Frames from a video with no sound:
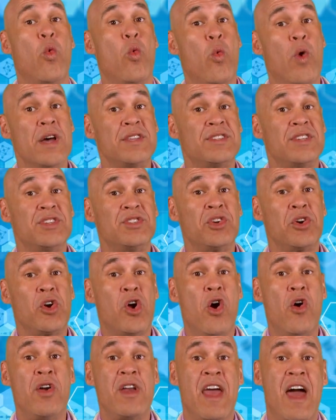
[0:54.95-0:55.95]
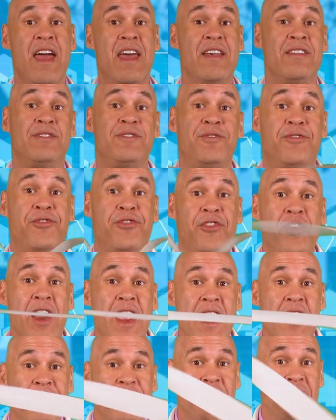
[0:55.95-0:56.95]
Once the zirconia is
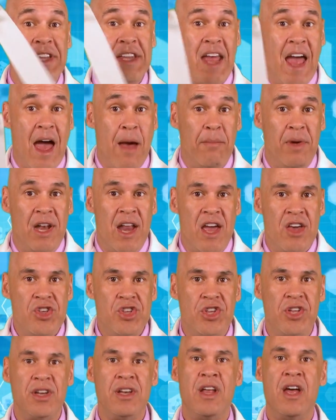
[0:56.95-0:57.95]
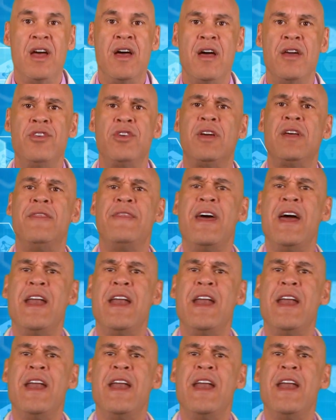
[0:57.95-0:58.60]
free of contamination, you can